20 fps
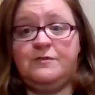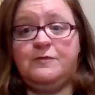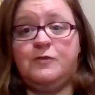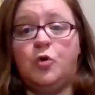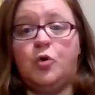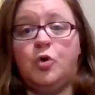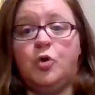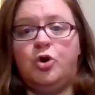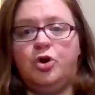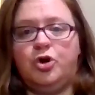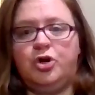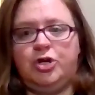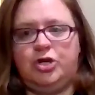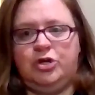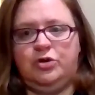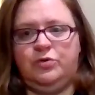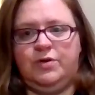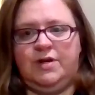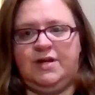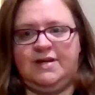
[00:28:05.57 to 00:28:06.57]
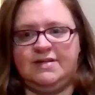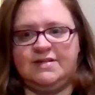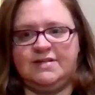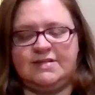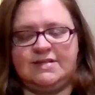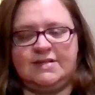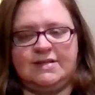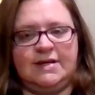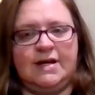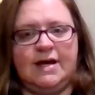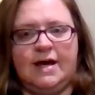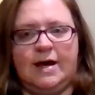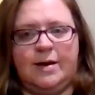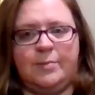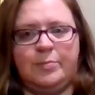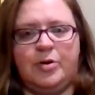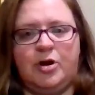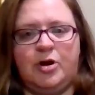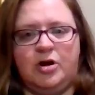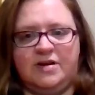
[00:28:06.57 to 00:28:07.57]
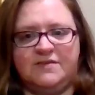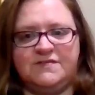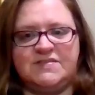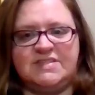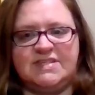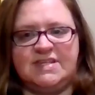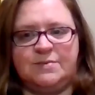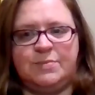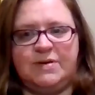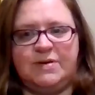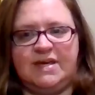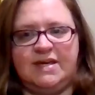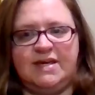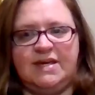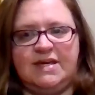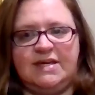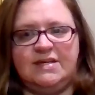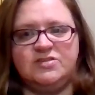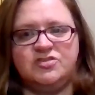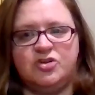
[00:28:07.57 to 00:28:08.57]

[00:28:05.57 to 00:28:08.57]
4-unit part of CPE,